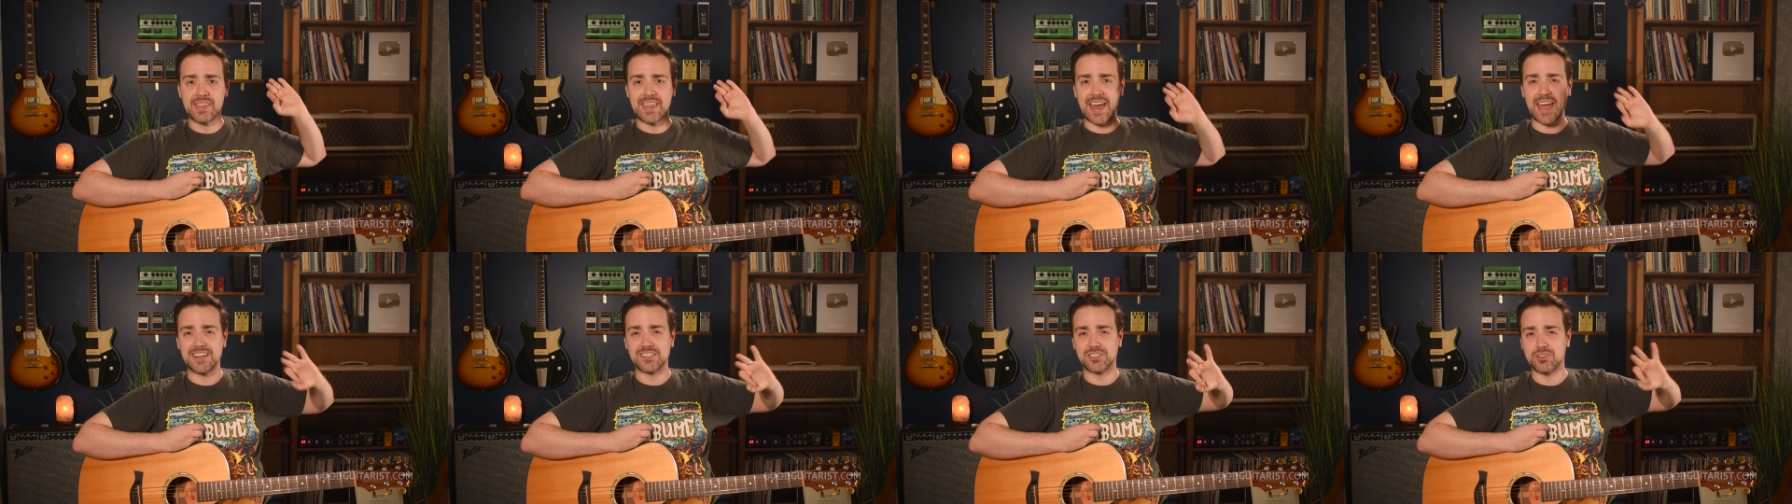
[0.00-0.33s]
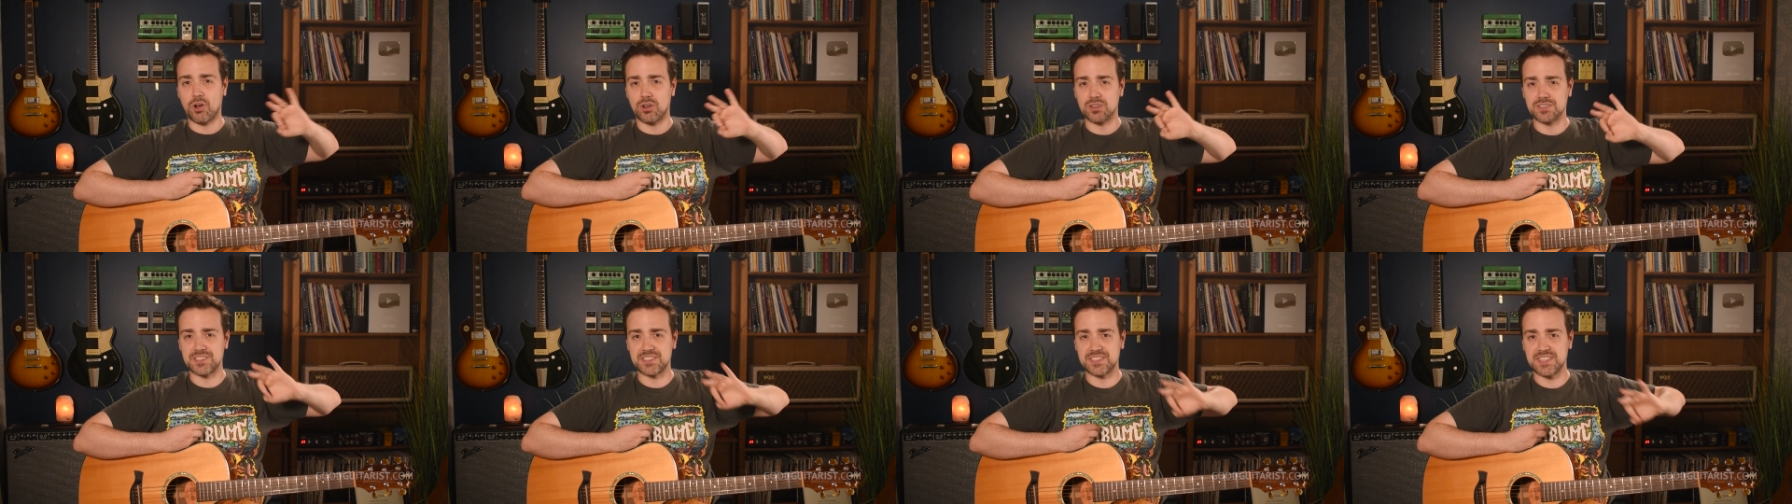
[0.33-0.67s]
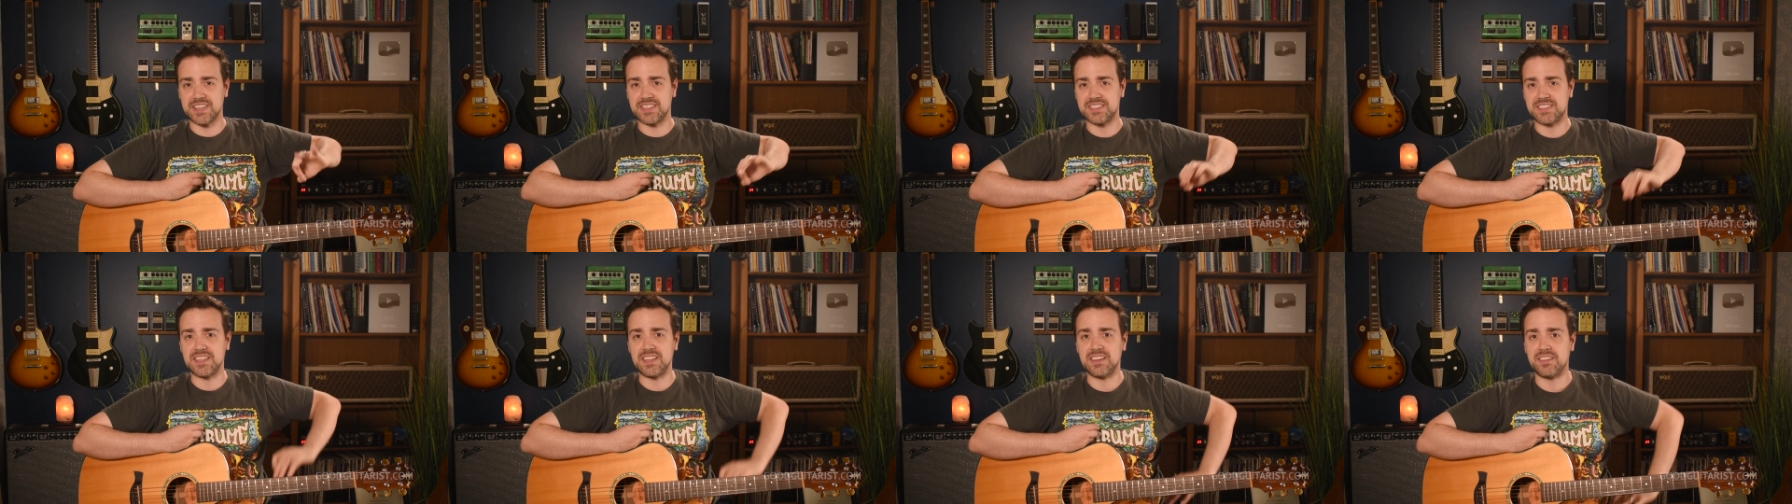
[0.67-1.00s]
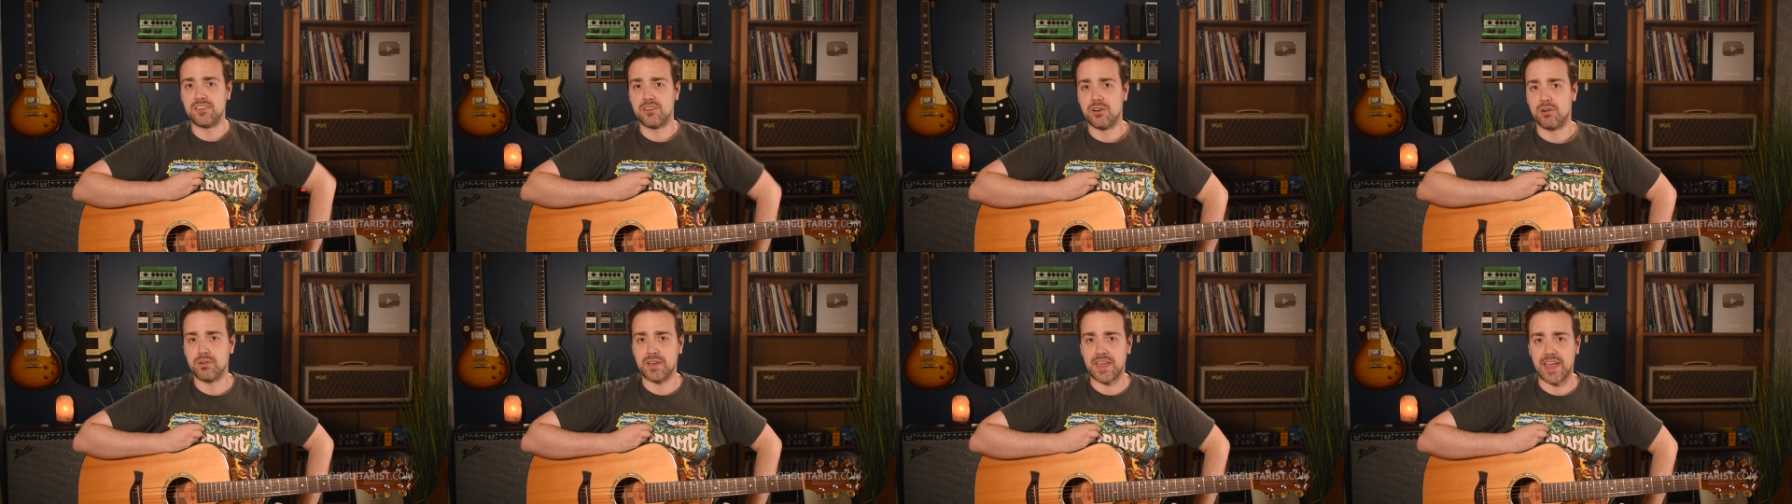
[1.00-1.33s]
That is called
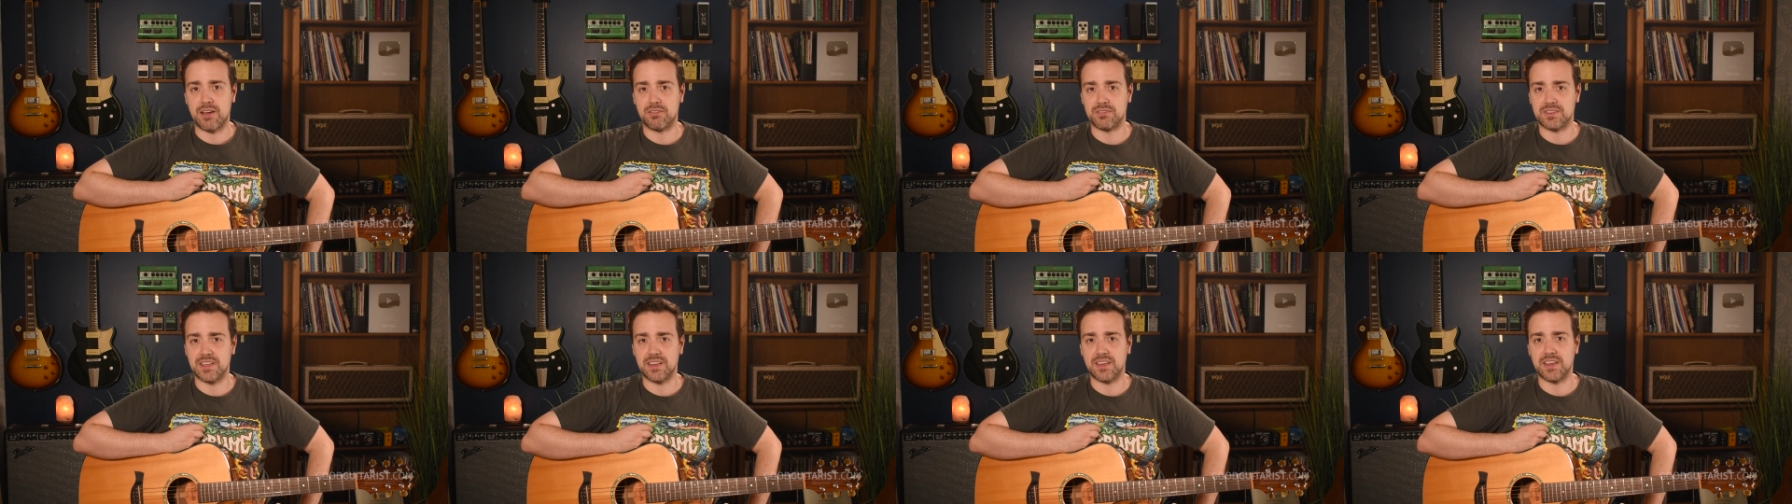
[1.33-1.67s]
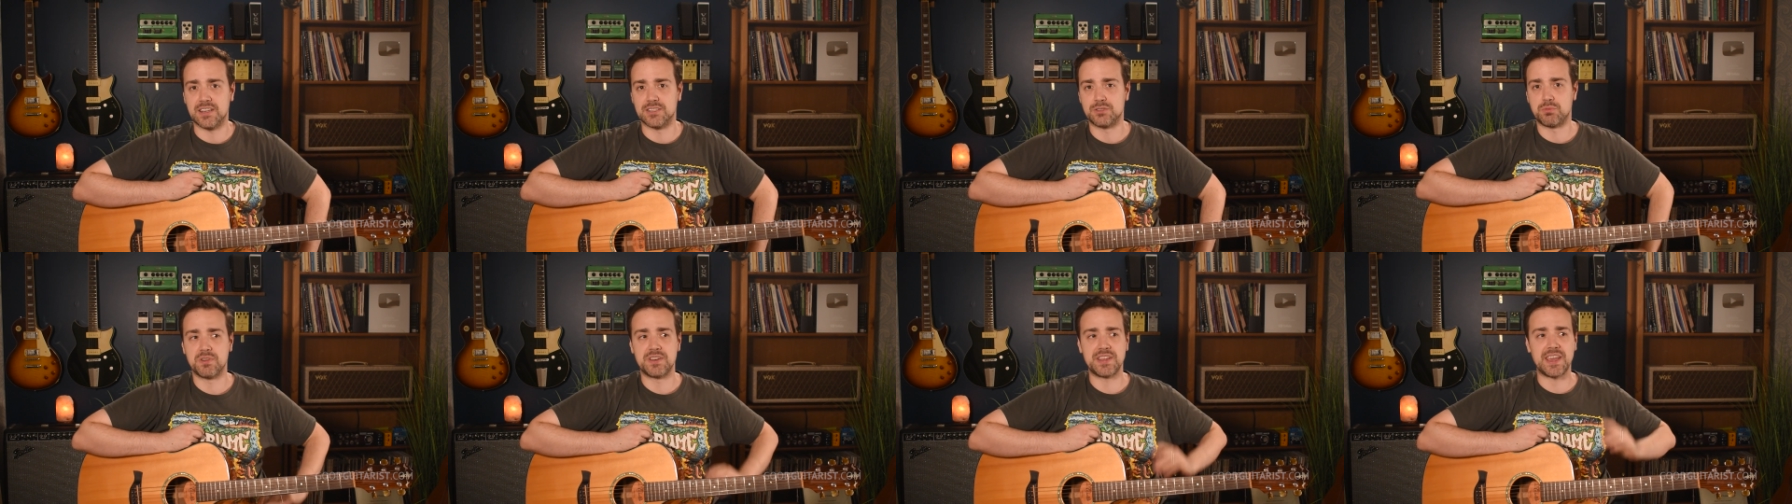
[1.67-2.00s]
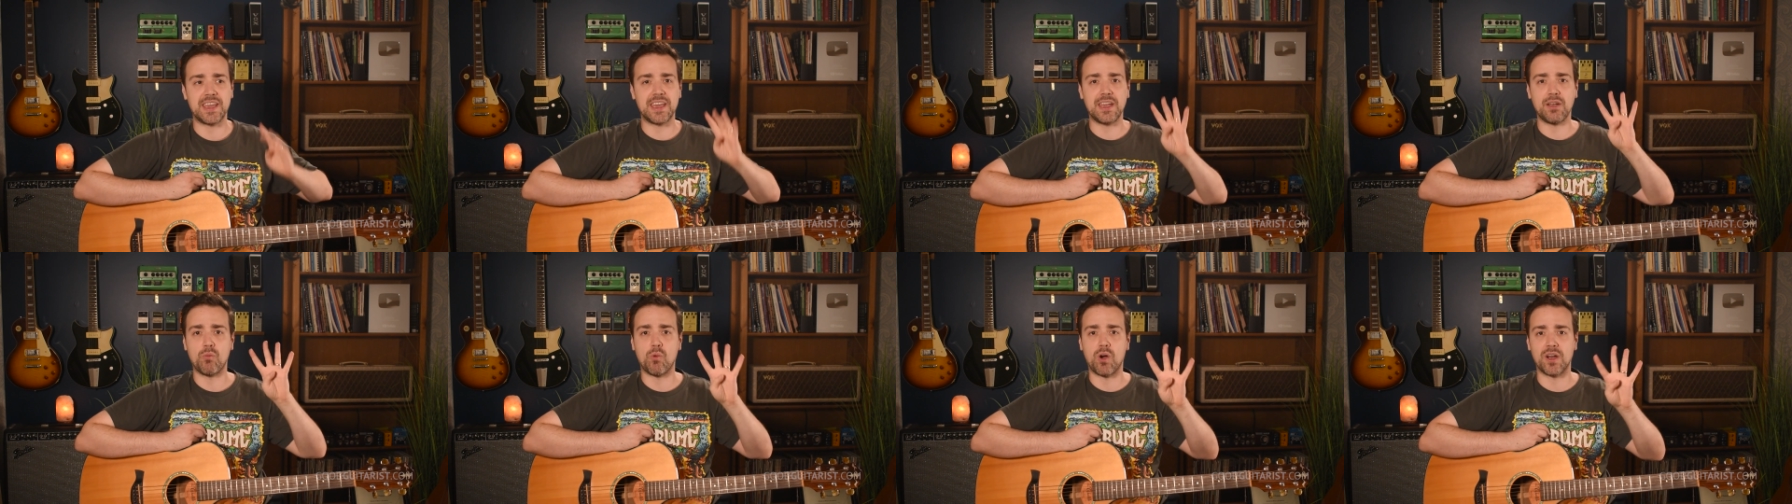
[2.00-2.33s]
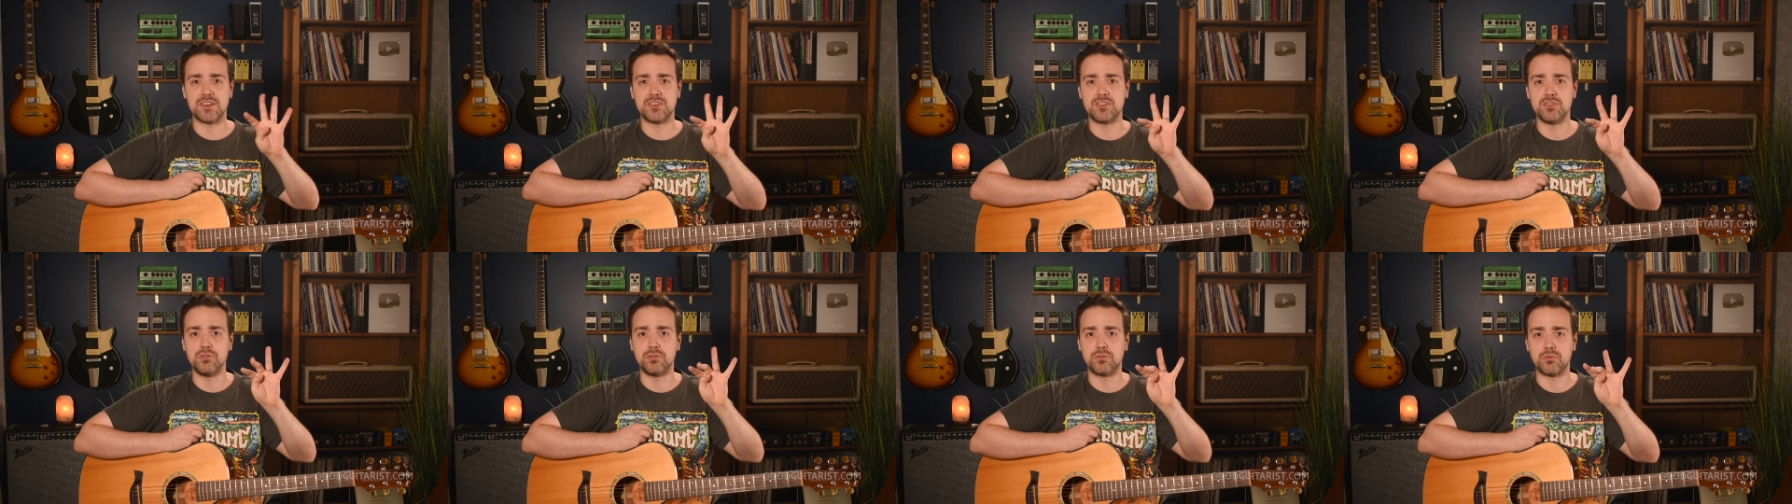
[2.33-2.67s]
16th note counting because we're taking
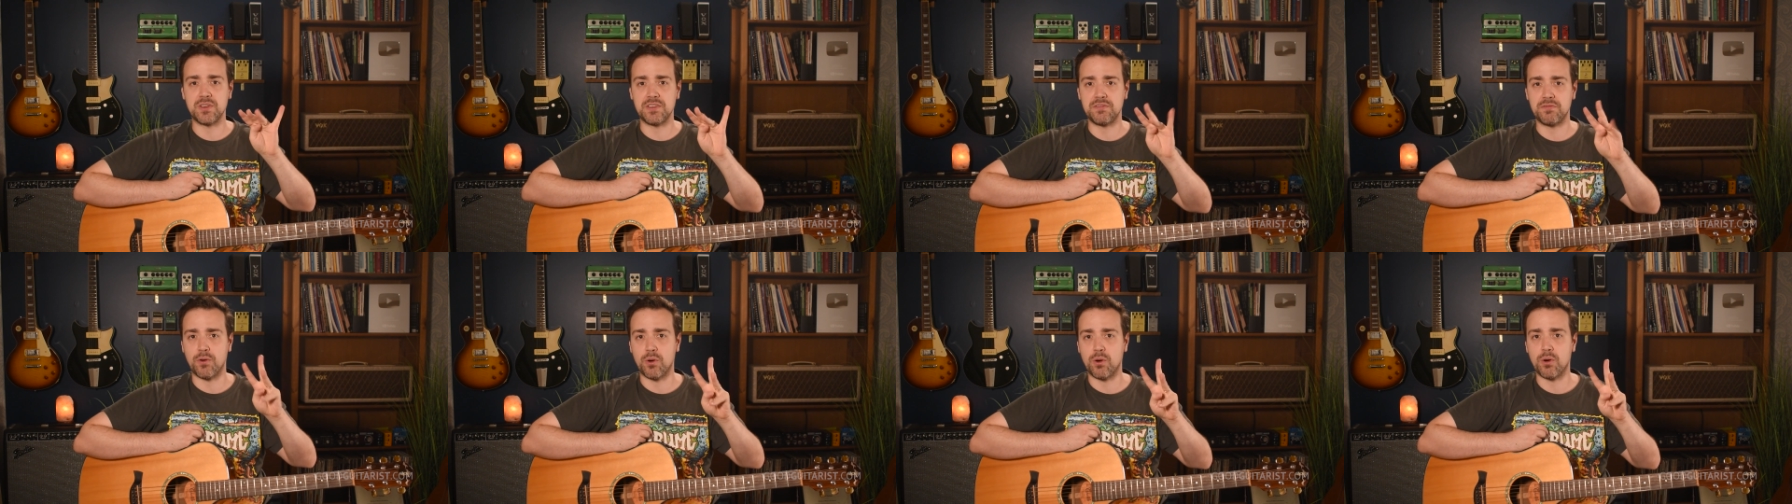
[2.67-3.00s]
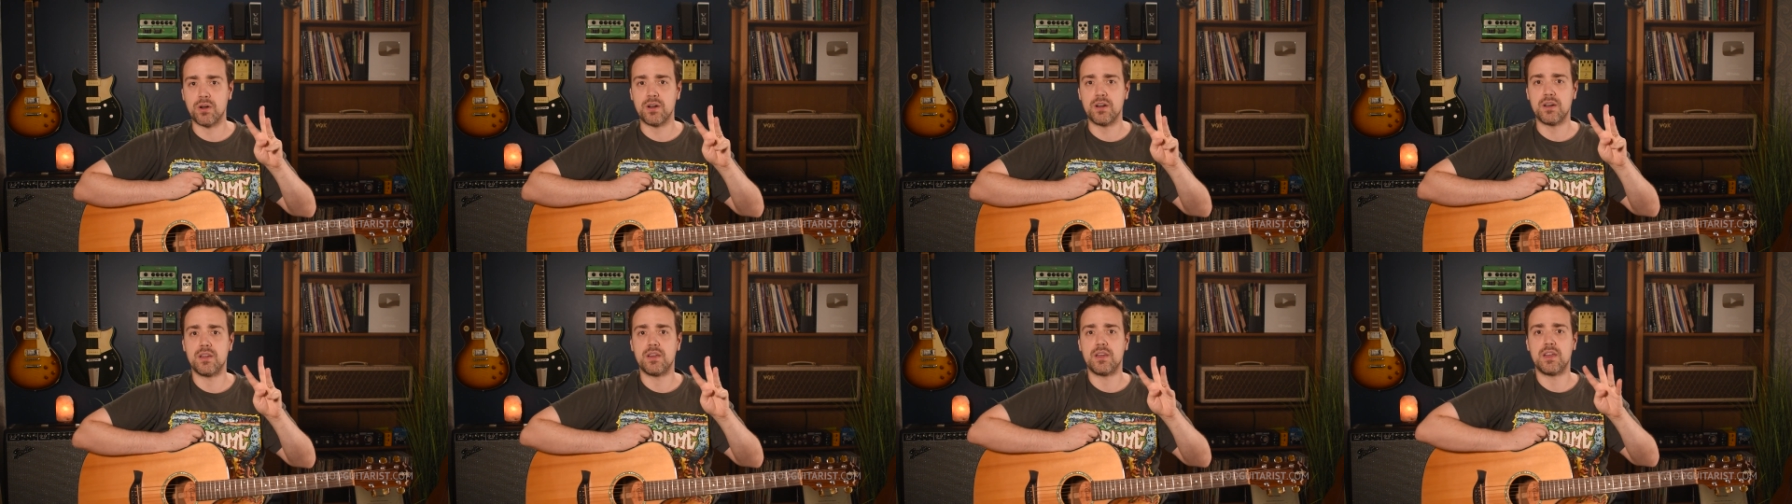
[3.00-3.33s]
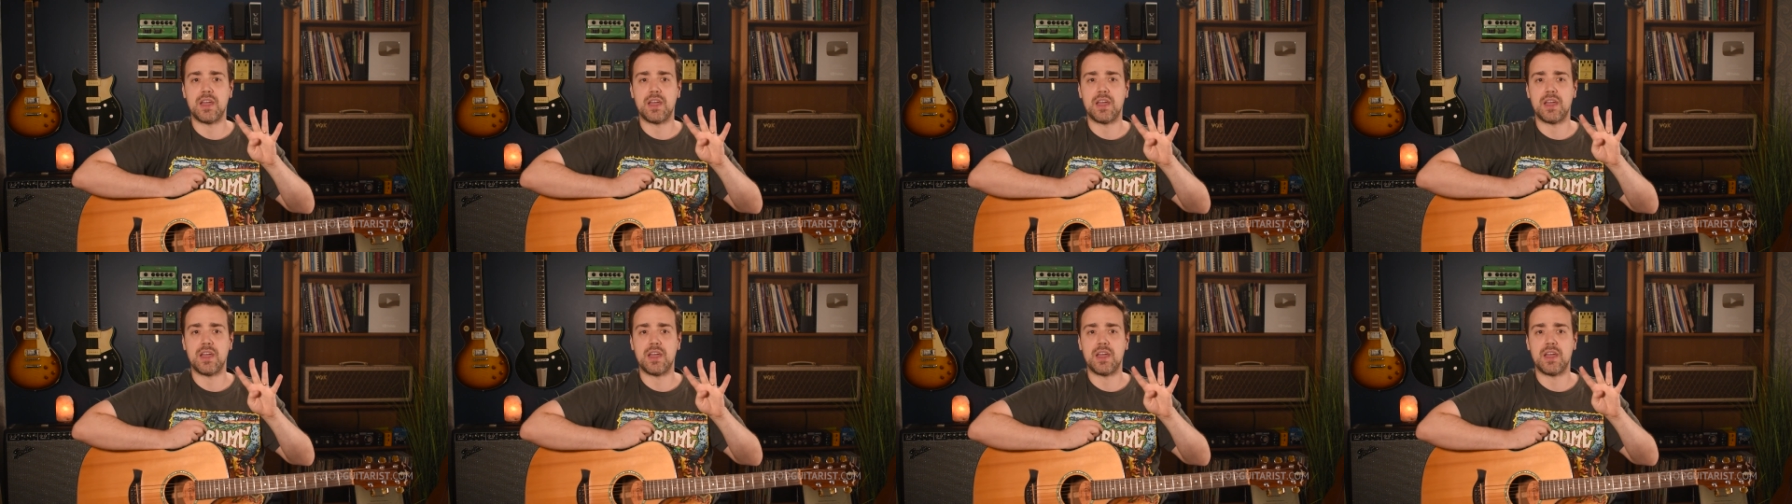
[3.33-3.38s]
one, two, three, four,